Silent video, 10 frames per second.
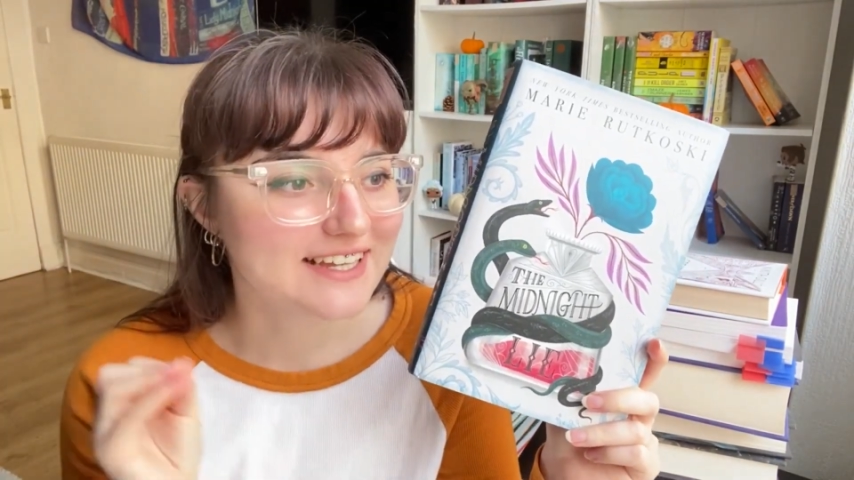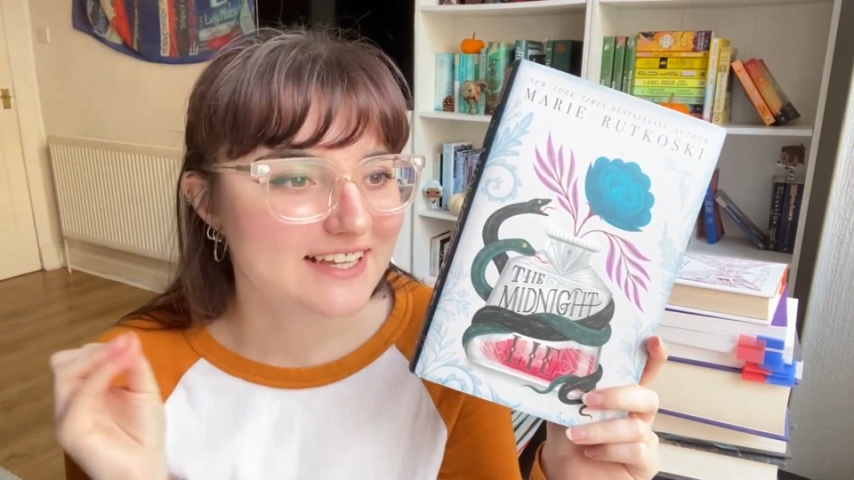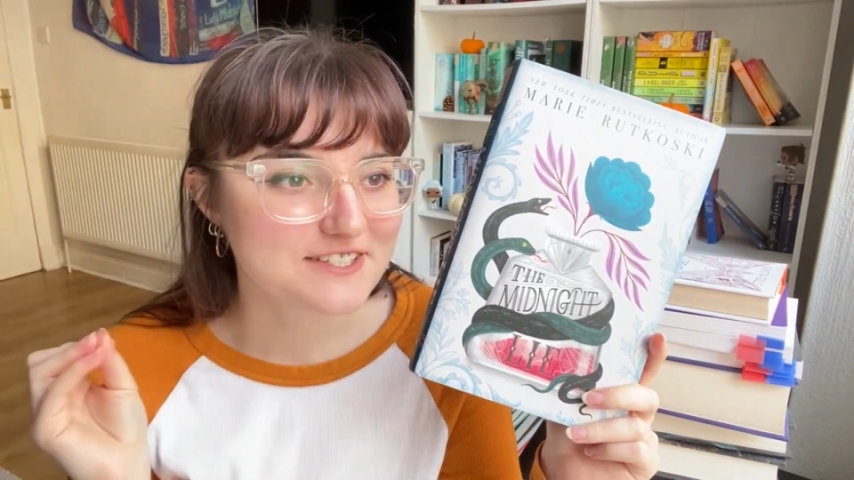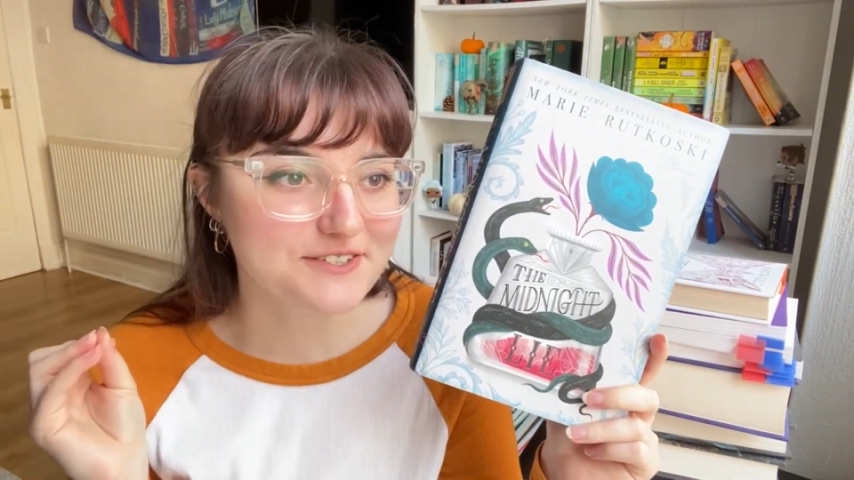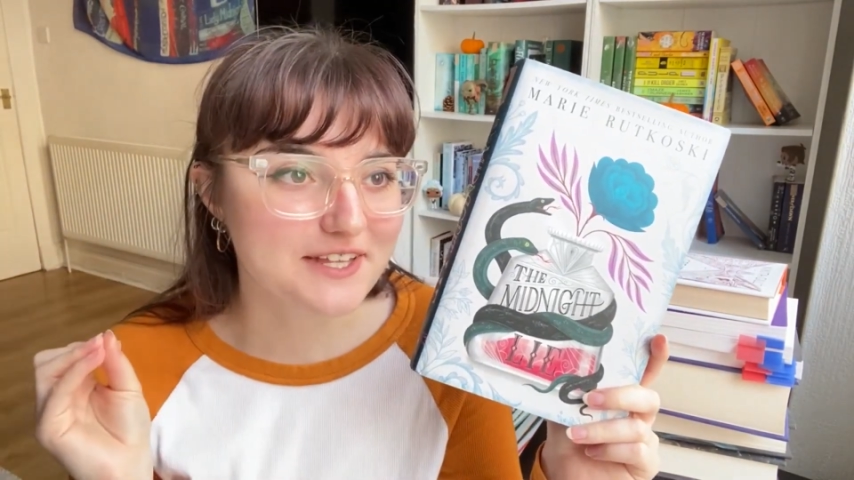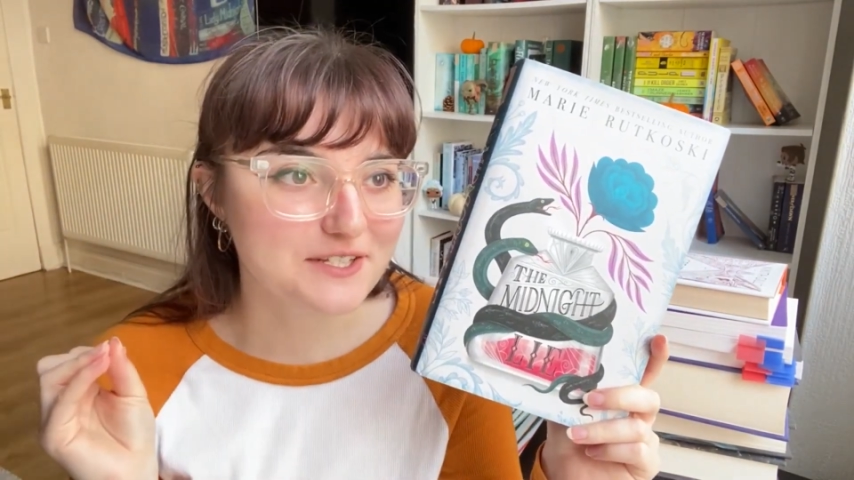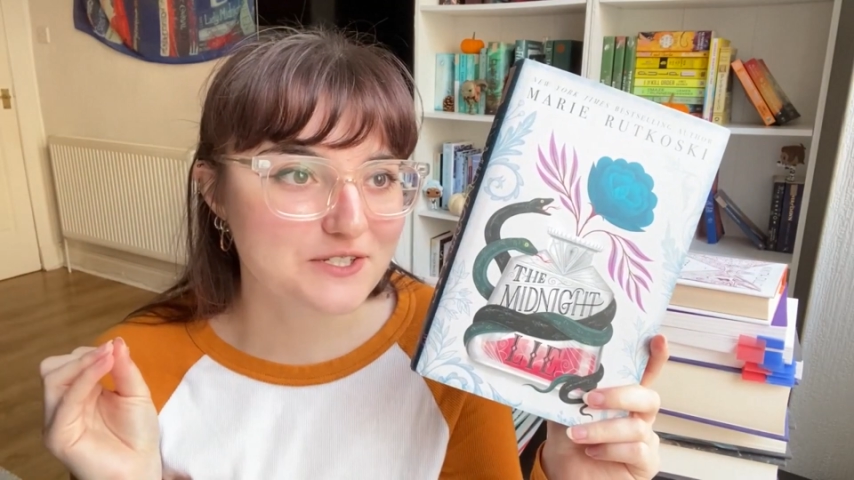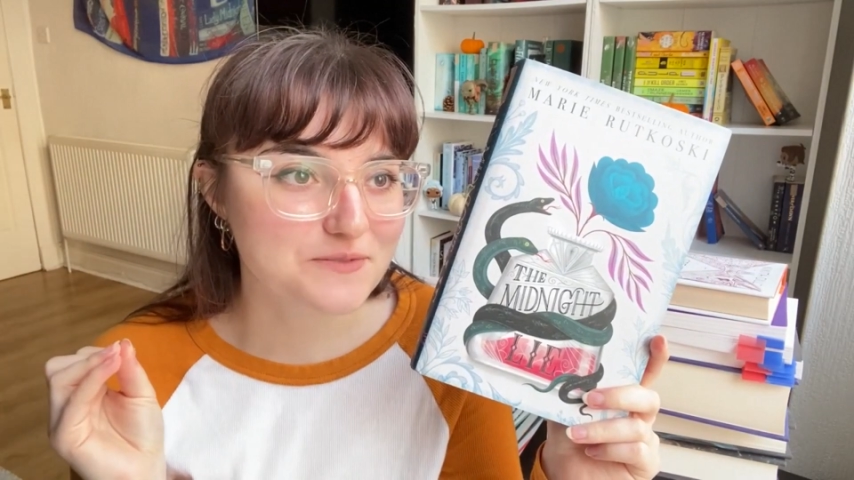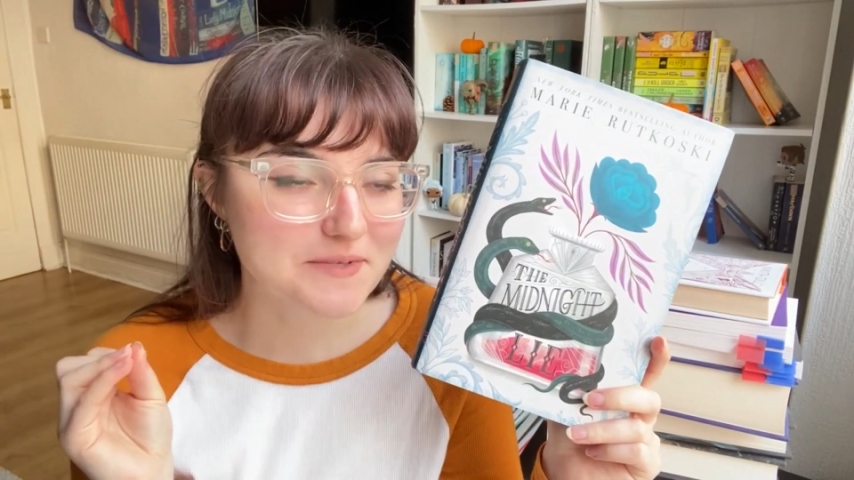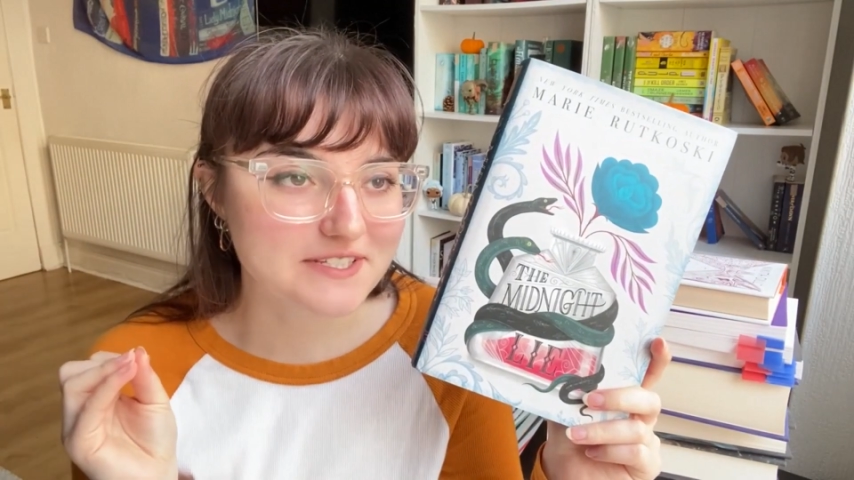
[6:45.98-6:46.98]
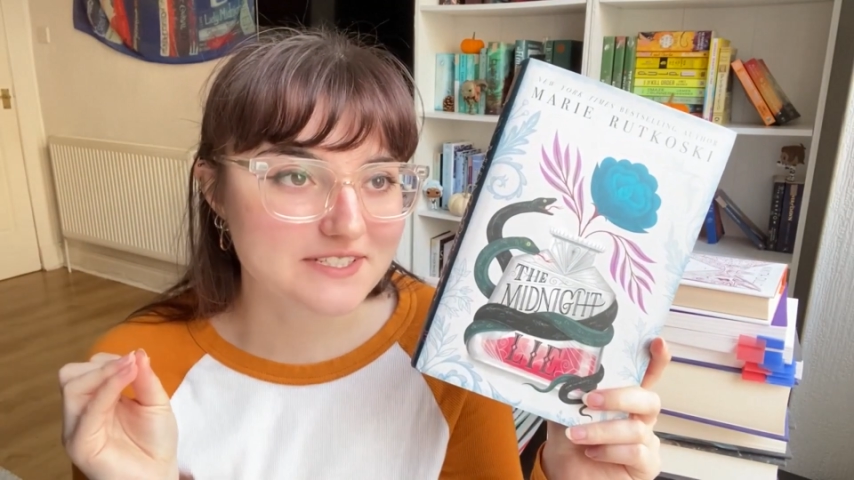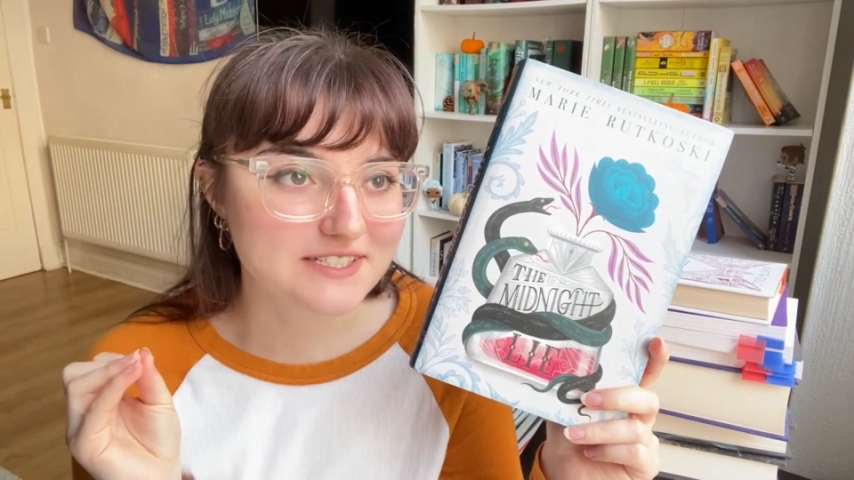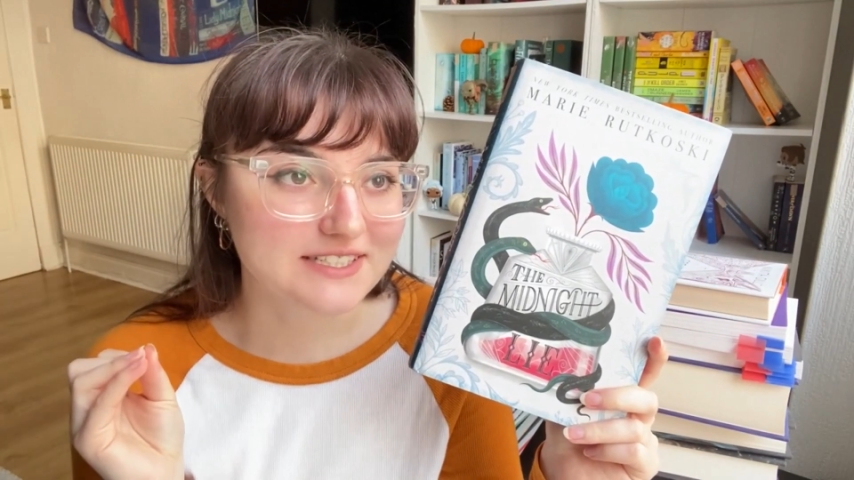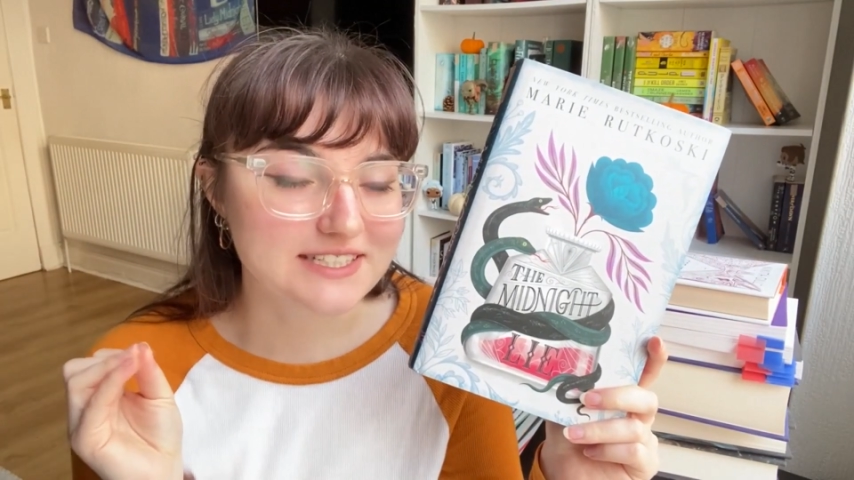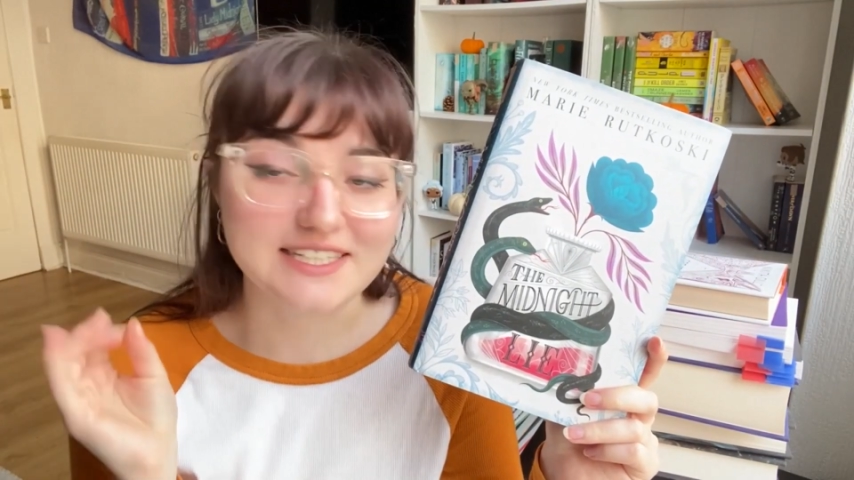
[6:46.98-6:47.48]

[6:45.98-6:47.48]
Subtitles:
So that just makes it